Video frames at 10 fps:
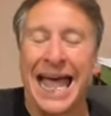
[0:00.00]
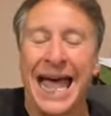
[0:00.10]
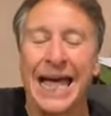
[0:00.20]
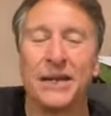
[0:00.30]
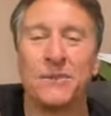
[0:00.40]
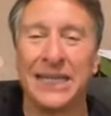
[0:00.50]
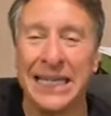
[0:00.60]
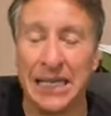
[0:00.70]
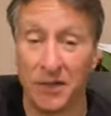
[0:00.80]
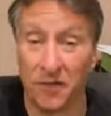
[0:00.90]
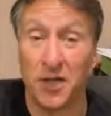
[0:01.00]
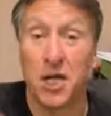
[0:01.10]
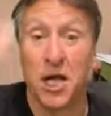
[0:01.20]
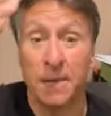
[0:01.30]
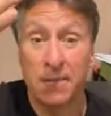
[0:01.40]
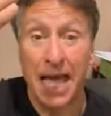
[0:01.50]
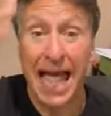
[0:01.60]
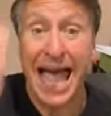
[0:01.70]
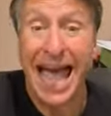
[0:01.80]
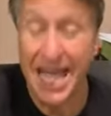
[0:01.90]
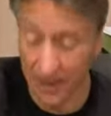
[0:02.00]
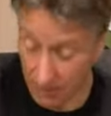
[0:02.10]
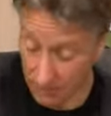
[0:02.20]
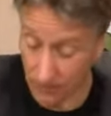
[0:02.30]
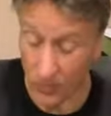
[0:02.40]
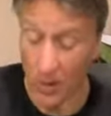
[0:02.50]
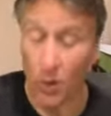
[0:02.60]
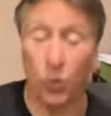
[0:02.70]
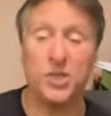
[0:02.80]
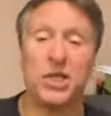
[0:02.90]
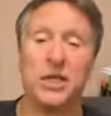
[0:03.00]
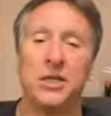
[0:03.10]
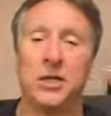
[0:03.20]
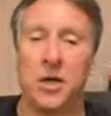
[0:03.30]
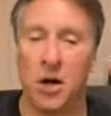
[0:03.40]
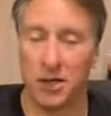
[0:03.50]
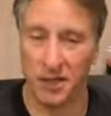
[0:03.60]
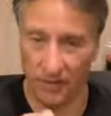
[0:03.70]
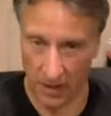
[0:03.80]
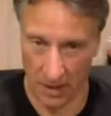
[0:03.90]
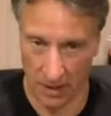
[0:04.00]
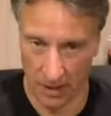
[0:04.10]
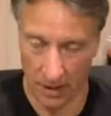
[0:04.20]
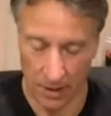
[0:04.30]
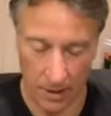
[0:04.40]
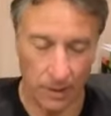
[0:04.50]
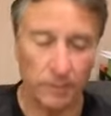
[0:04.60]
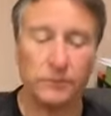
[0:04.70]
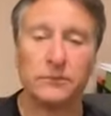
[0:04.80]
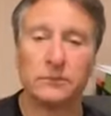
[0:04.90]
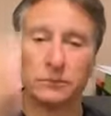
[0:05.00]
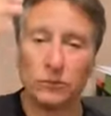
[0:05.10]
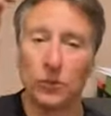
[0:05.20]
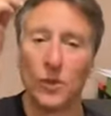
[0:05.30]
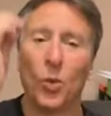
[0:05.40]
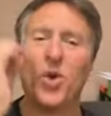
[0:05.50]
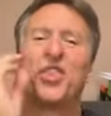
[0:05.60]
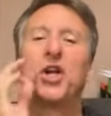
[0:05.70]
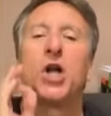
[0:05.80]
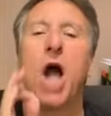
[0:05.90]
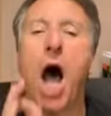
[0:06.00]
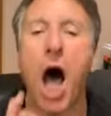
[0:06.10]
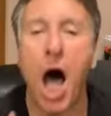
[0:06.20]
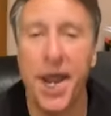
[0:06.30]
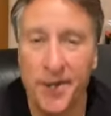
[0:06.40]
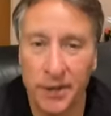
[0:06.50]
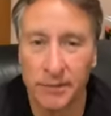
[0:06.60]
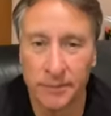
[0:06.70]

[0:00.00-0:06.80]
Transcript: Adam and Eve. Adam was in the Garden of Eden with God.